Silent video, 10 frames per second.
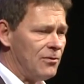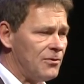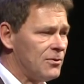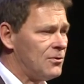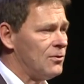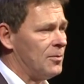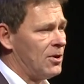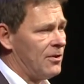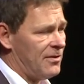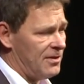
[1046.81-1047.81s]
is useful too,
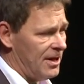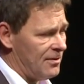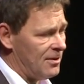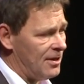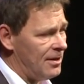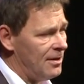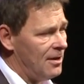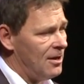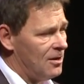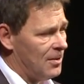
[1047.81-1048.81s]
because at the end of the day,
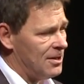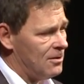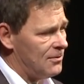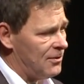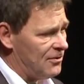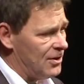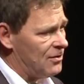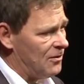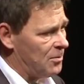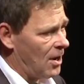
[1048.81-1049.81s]
one of the
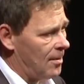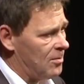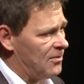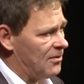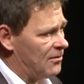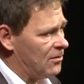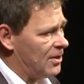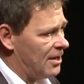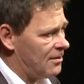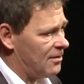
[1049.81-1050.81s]
station's problems is
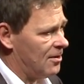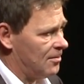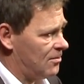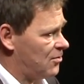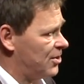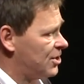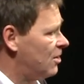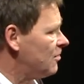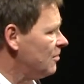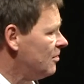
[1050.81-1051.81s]
to get um, trash
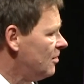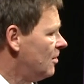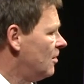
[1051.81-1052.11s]
out.